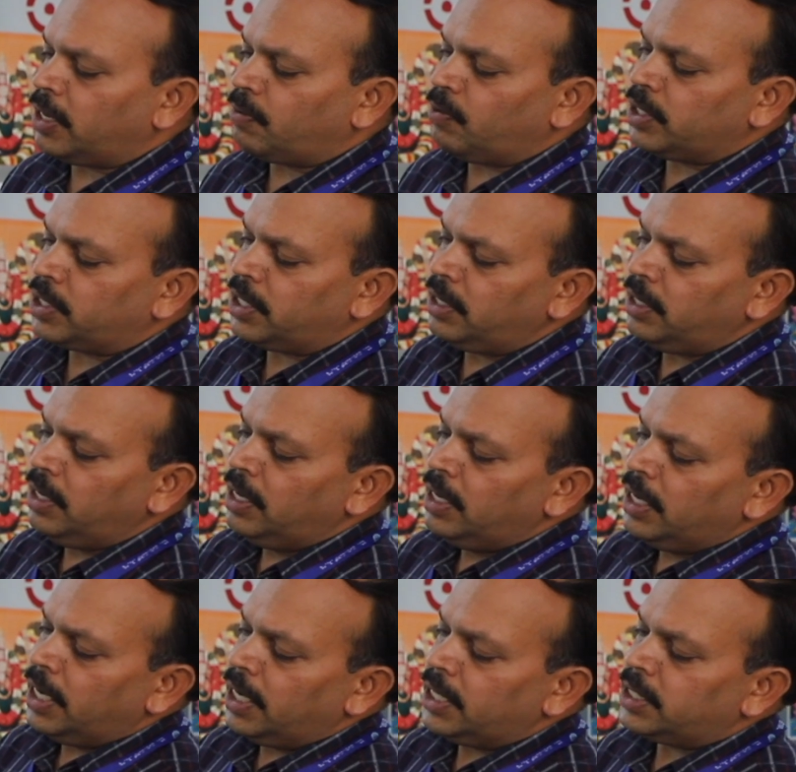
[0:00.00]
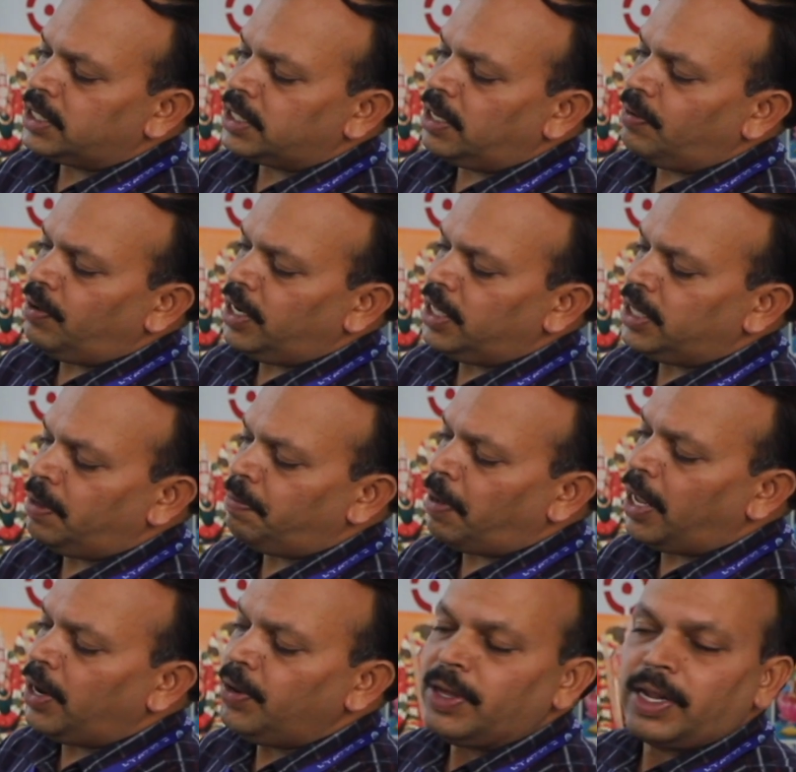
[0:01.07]
equation. It is given in the
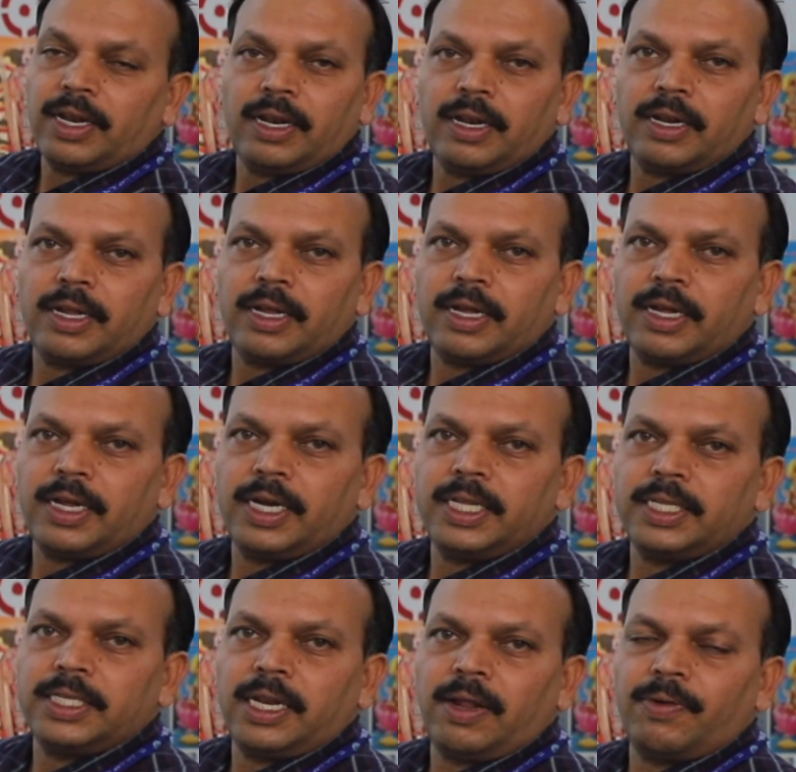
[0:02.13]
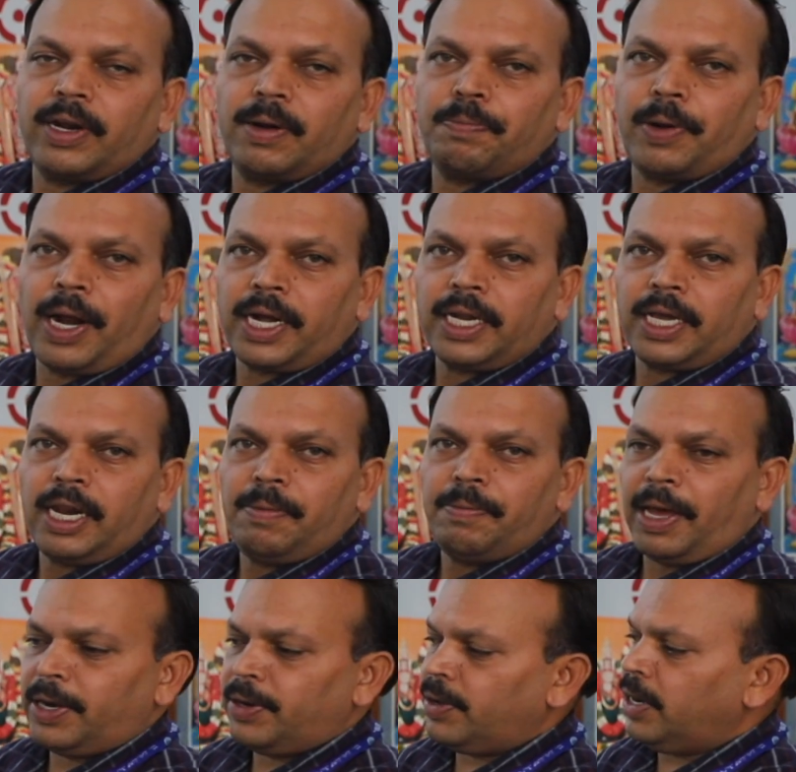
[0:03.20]
manual. It is in our practical
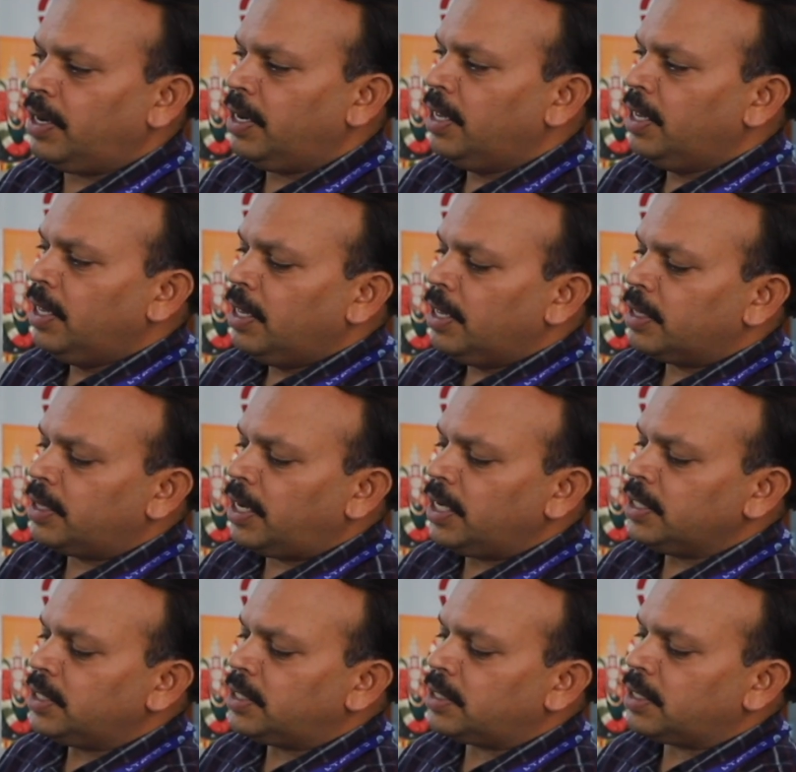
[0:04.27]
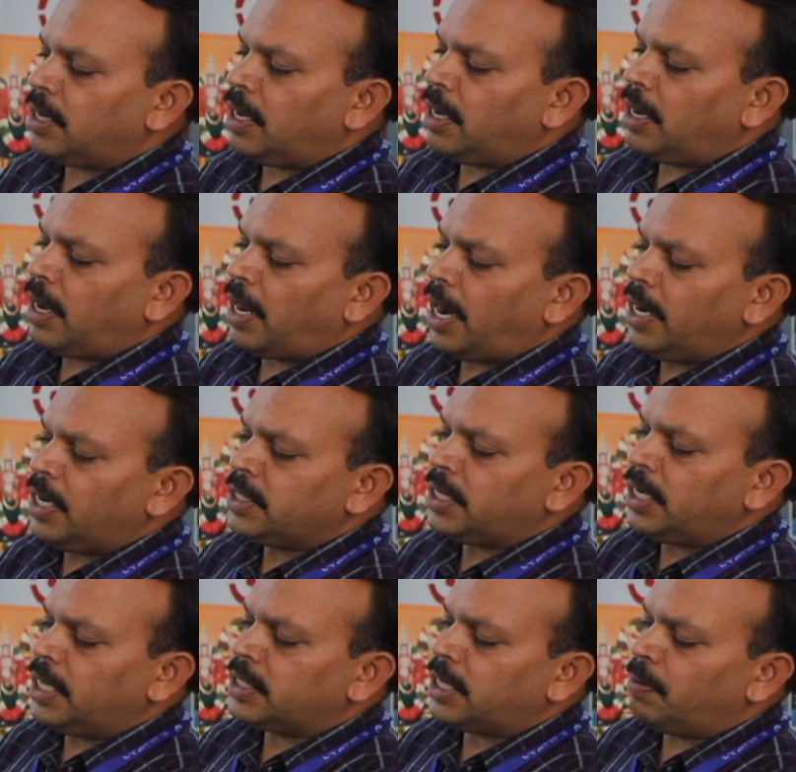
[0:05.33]
manual. That is
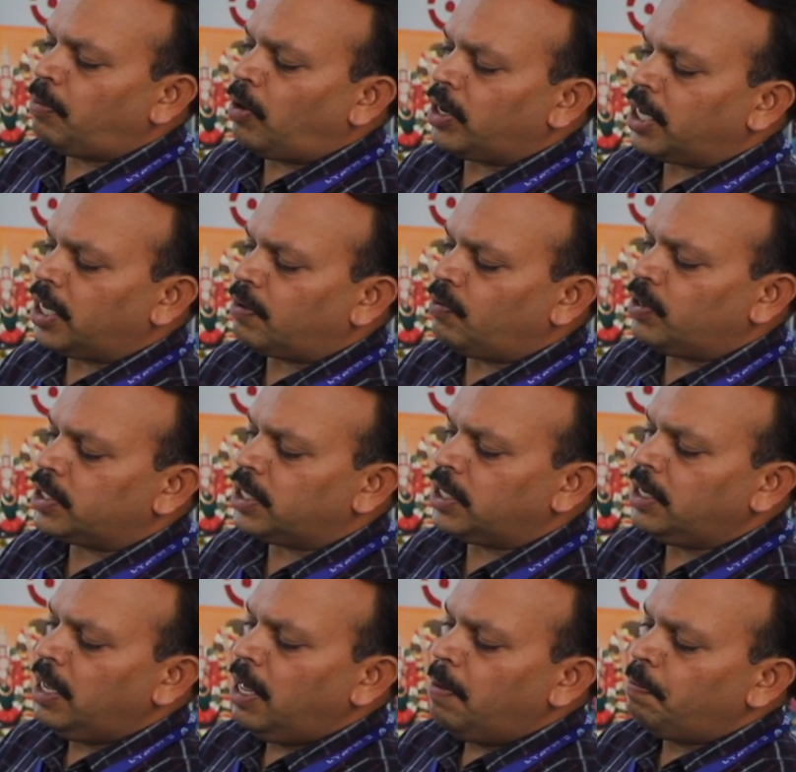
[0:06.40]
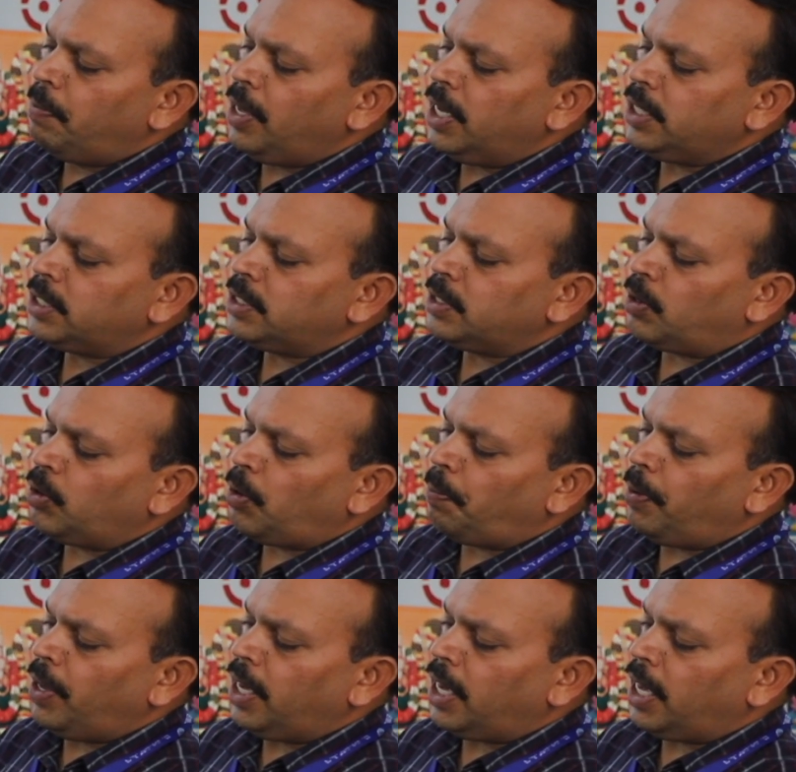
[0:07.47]
Anderson-Essenbach equation. pH is equal to
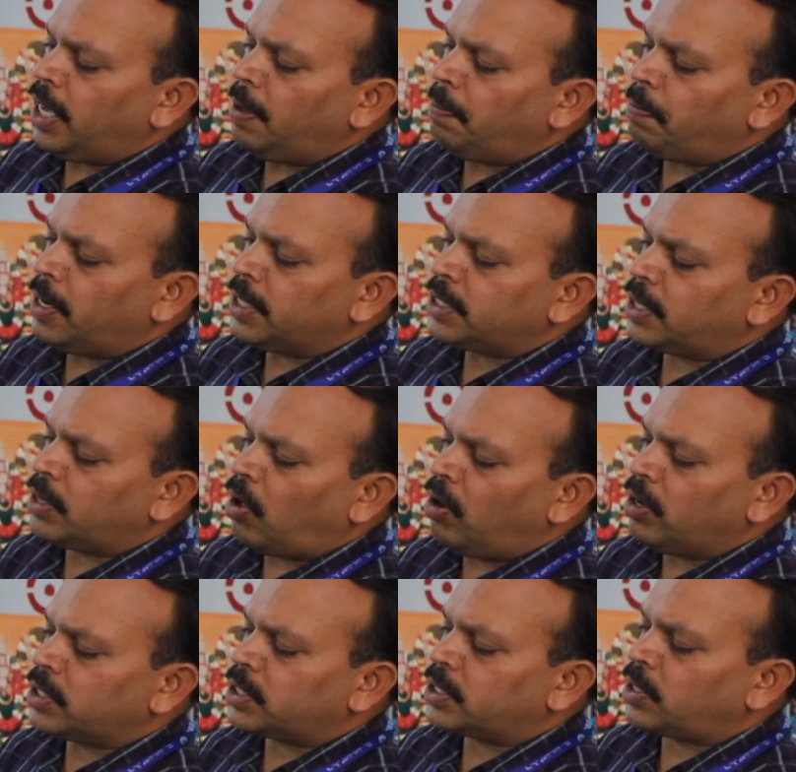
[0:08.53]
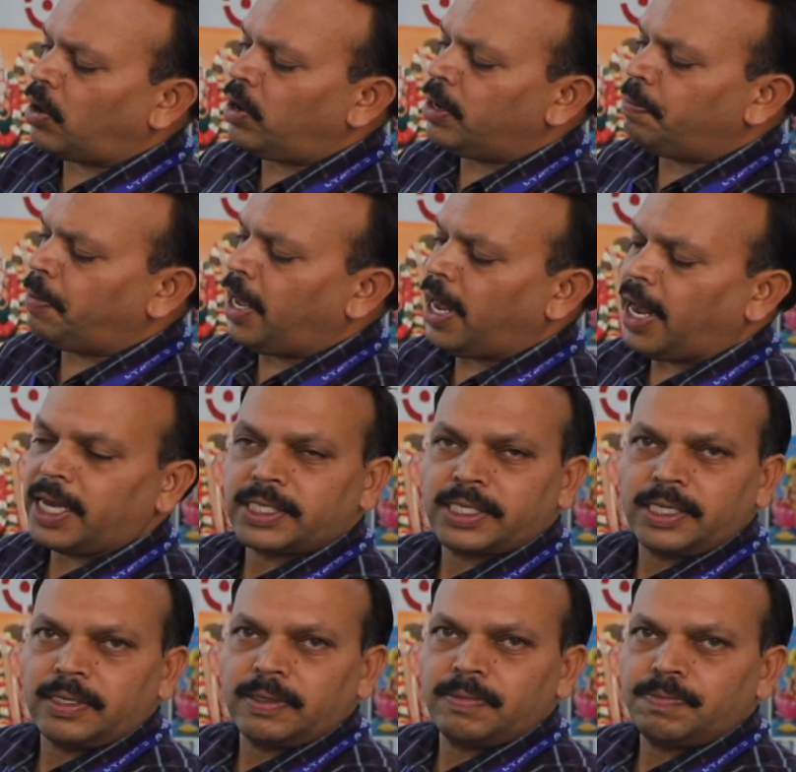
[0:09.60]
pKa plus log salt by
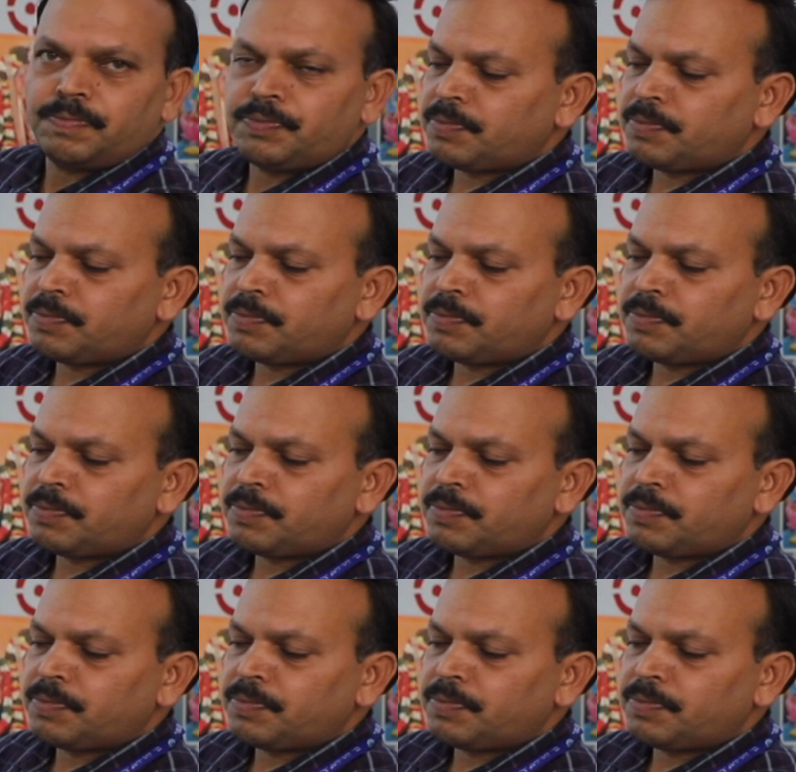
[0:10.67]
acid.